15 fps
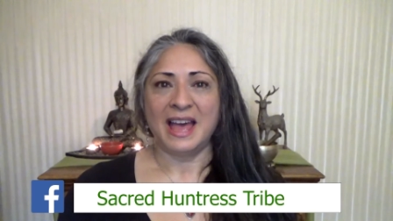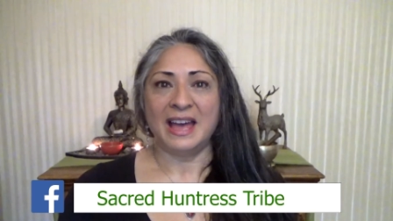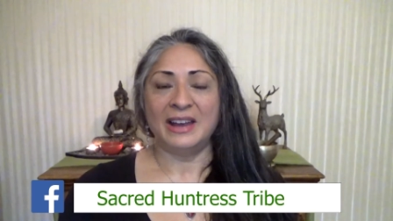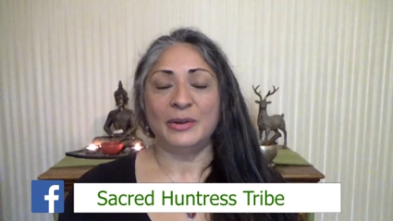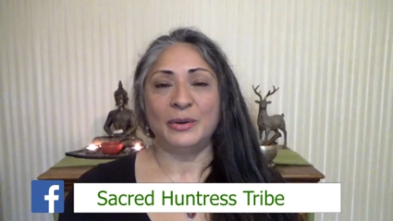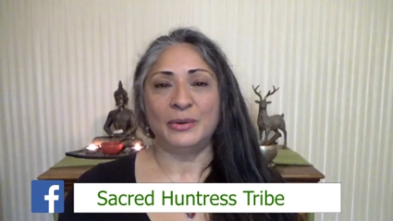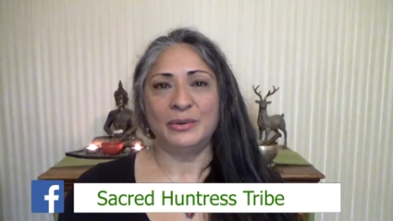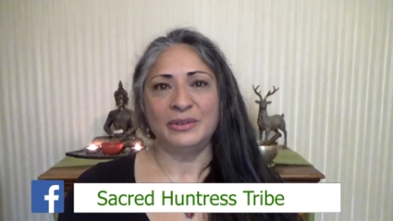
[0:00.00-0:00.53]

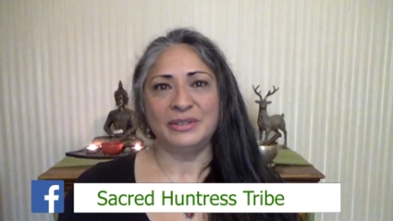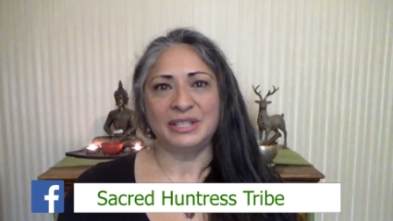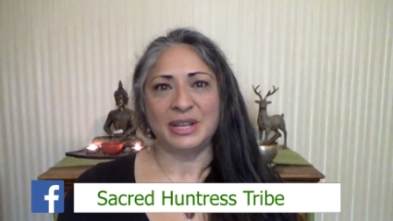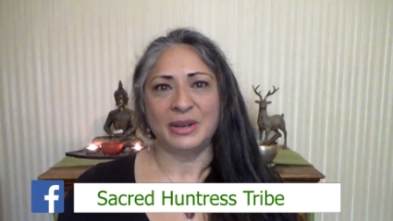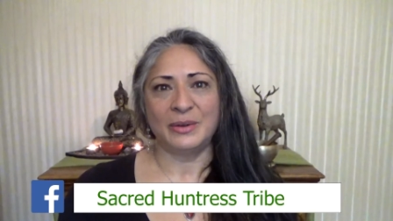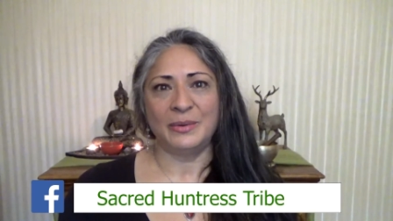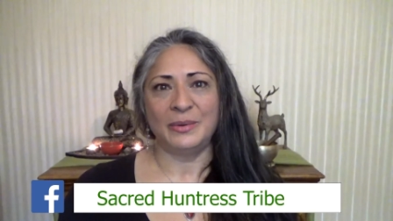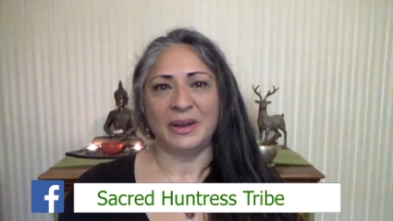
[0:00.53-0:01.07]
and
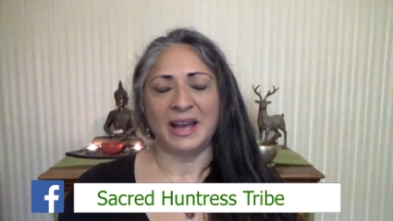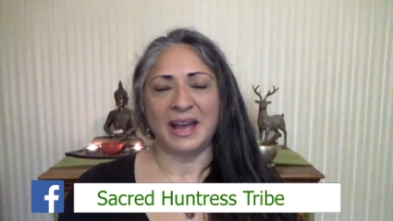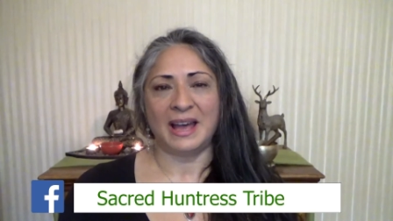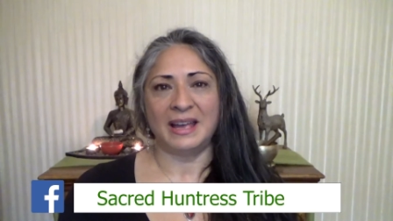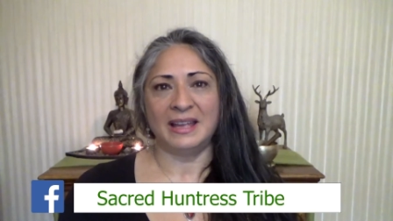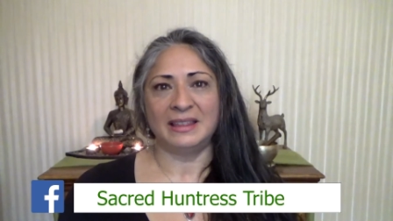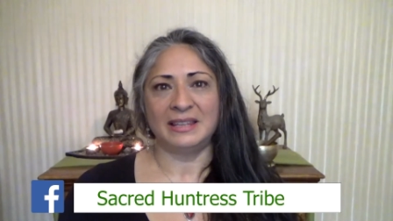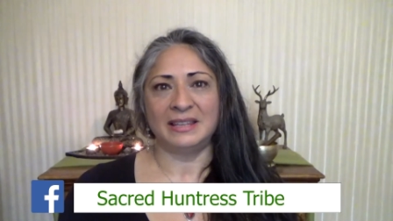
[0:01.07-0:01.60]
also
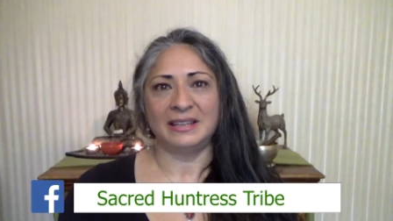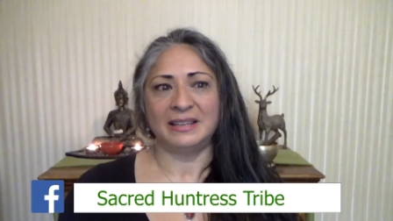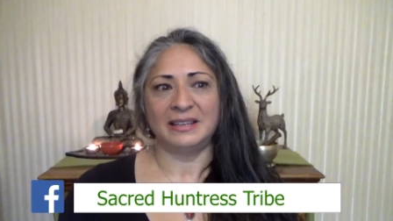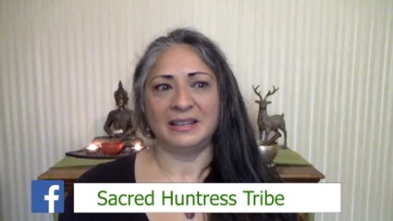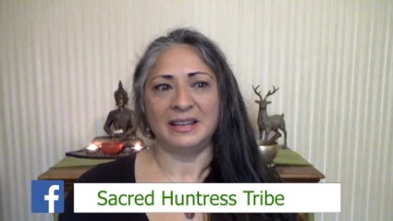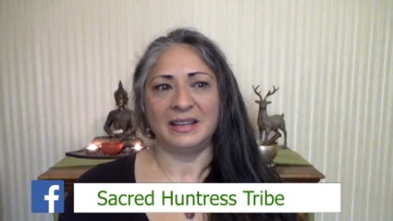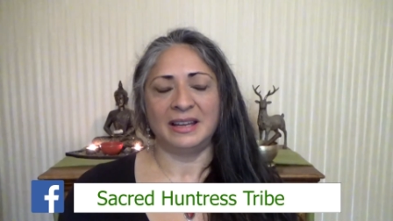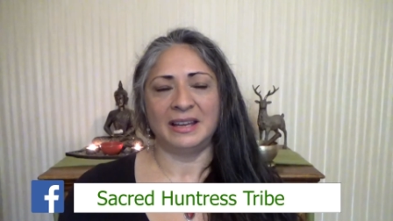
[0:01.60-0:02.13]

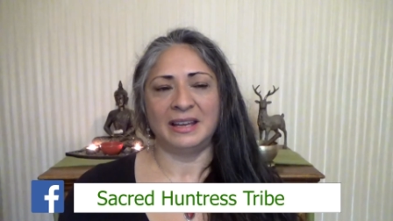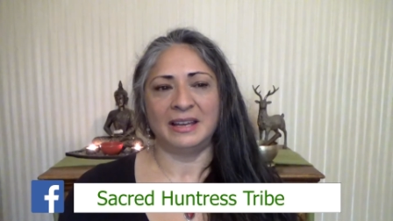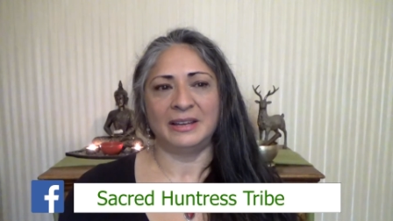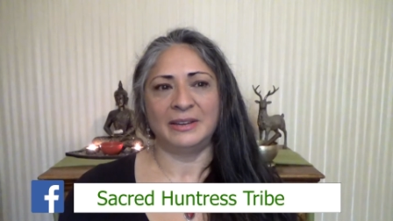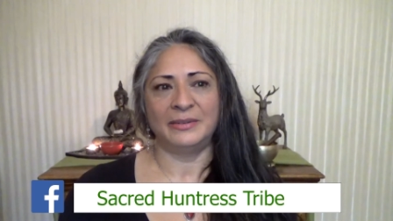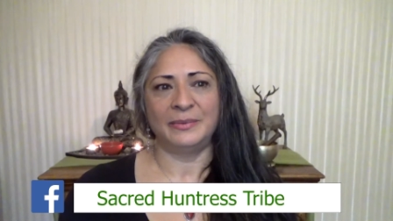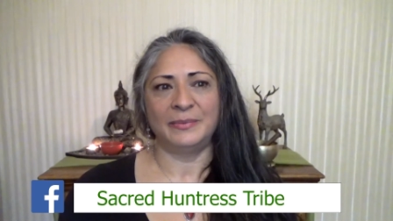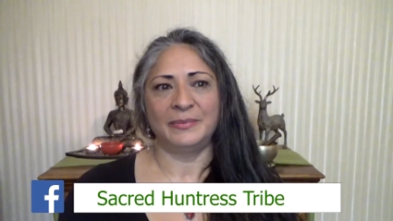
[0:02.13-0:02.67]
either
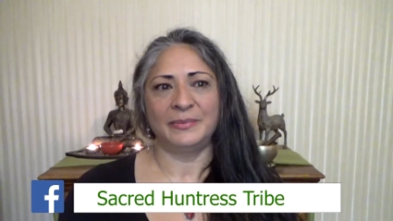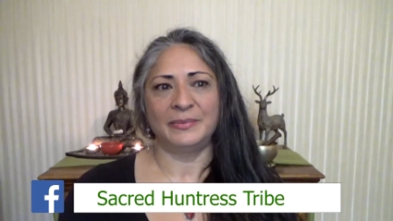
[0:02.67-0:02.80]
a